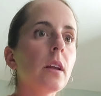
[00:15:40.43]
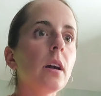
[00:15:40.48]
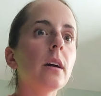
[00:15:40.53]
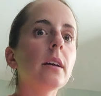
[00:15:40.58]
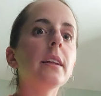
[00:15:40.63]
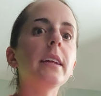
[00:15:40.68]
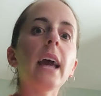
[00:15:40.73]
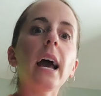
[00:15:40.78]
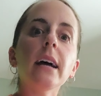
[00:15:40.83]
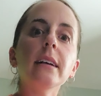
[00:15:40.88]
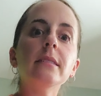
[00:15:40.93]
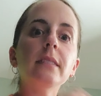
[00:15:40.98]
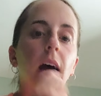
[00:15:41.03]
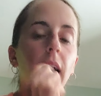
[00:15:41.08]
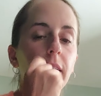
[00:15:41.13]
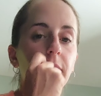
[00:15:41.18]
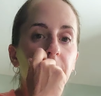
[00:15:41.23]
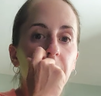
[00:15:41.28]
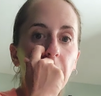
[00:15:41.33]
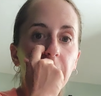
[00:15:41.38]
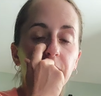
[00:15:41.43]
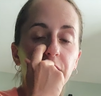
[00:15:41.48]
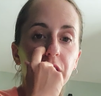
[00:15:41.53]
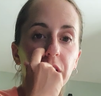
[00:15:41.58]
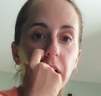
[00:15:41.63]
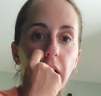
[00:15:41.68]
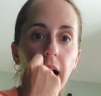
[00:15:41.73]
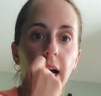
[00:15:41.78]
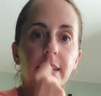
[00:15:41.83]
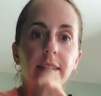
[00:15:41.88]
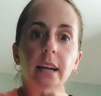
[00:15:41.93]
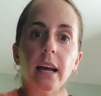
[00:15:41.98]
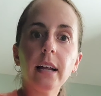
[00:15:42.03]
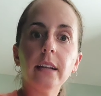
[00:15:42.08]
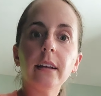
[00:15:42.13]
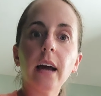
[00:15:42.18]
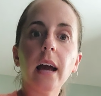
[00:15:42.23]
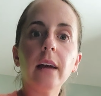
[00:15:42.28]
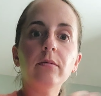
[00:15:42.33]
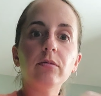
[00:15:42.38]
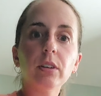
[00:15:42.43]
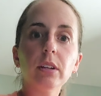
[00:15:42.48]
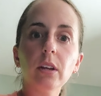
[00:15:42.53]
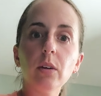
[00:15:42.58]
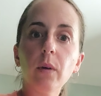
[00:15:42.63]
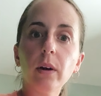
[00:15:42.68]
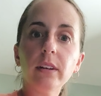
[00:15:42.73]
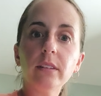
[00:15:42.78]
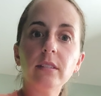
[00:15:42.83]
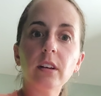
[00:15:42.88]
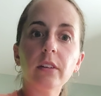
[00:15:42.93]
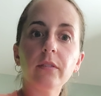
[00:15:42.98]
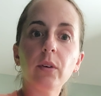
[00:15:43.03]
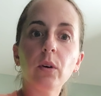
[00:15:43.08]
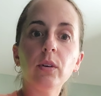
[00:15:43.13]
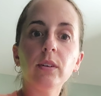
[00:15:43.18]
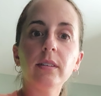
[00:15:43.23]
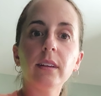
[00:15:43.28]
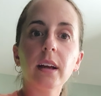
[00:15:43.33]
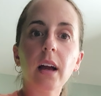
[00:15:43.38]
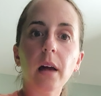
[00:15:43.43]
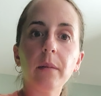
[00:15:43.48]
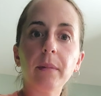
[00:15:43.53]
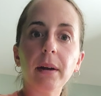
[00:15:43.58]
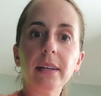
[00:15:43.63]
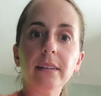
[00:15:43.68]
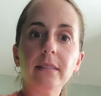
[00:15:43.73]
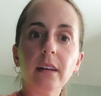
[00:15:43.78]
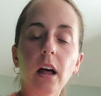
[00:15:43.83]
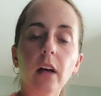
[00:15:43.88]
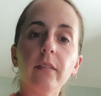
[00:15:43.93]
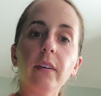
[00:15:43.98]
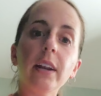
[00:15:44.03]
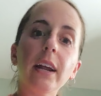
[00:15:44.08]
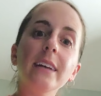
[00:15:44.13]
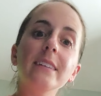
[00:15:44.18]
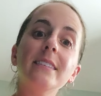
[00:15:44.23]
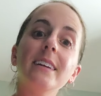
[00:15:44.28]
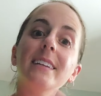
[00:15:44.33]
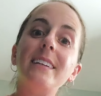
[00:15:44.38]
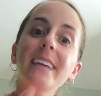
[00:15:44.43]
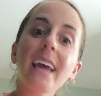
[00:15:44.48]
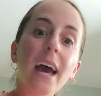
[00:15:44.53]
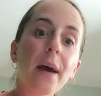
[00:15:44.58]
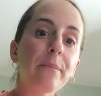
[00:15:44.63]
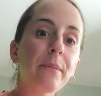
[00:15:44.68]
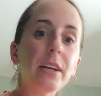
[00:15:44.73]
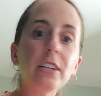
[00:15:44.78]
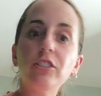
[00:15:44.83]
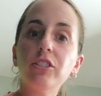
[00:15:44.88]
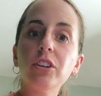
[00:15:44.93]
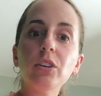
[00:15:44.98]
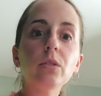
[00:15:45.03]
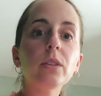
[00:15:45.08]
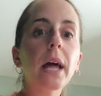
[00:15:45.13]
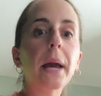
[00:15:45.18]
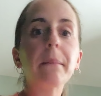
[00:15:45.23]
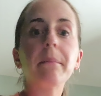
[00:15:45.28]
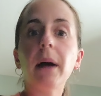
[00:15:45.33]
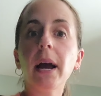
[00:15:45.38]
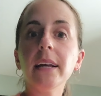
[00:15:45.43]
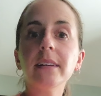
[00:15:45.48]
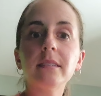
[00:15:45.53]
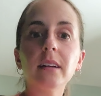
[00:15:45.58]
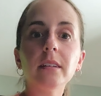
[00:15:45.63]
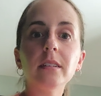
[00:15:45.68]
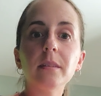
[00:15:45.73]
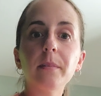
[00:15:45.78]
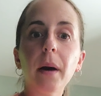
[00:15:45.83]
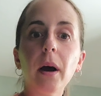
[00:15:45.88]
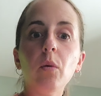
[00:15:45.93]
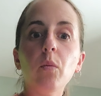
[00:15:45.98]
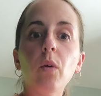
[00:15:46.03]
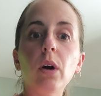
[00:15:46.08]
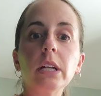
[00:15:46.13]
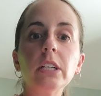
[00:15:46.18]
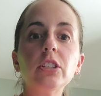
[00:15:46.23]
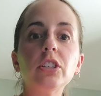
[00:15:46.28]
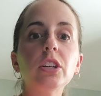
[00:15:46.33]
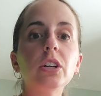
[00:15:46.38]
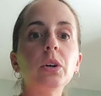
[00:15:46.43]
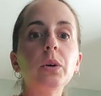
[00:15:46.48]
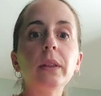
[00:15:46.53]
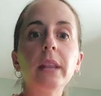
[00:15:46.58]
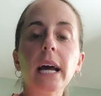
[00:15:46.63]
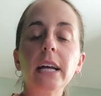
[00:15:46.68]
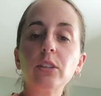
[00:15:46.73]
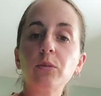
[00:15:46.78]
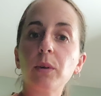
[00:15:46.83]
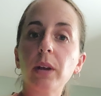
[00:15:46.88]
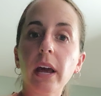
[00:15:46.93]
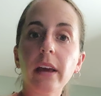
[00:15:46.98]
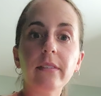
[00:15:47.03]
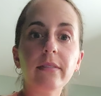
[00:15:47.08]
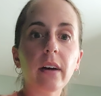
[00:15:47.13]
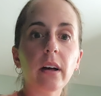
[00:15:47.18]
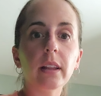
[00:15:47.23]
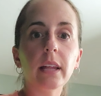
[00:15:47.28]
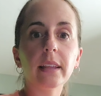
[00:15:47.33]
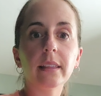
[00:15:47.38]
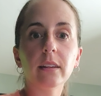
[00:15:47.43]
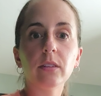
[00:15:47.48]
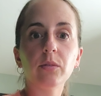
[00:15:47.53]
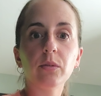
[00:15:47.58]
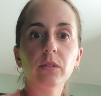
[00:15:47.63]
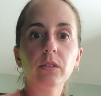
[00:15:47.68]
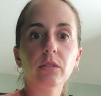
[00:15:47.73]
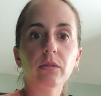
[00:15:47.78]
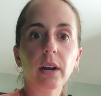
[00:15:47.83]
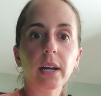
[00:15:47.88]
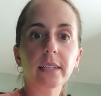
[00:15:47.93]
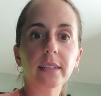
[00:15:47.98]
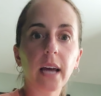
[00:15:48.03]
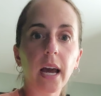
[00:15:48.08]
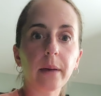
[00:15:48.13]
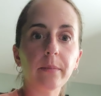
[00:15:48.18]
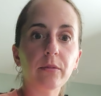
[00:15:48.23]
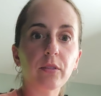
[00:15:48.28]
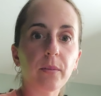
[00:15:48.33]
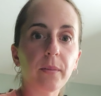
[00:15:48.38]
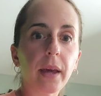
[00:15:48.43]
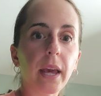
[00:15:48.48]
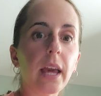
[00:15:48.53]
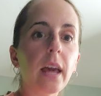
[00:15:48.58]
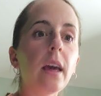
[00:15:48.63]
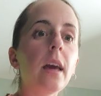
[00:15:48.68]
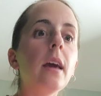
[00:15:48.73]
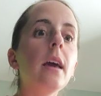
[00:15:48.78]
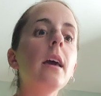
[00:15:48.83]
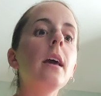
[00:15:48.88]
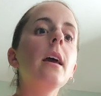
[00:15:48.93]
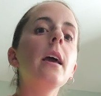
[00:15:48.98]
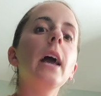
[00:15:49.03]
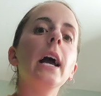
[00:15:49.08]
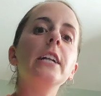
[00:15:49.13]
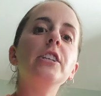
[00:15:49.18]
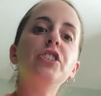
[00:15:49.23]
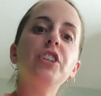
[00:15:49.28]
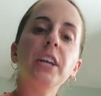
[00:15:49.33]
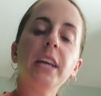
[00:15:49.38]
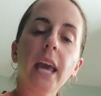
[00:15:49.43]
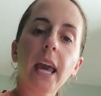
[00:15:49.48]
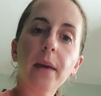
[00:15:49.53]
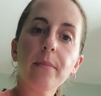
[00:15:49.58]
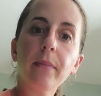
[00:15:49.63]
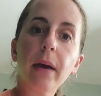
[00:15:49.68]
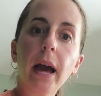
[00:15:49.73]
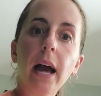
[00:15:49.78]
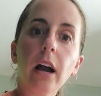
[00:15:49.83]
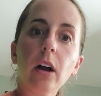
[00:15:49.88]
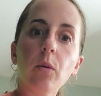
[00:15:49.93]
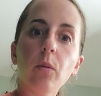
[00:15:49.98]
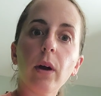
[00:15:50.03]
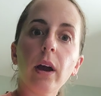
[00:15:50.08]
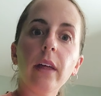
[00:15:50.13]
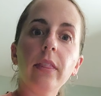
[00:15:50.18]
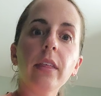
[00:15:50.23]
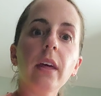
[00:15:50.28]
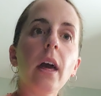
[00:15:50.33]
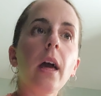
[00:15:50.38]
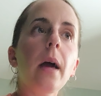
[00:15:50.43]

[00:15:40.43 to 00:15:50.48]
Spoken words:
yes, I've loved your content. I really want to start focusing on myself. And I said, yeah, me too. Like, my son's about 1, 2, and that's when I felt like this was the right time for me. And she came back with,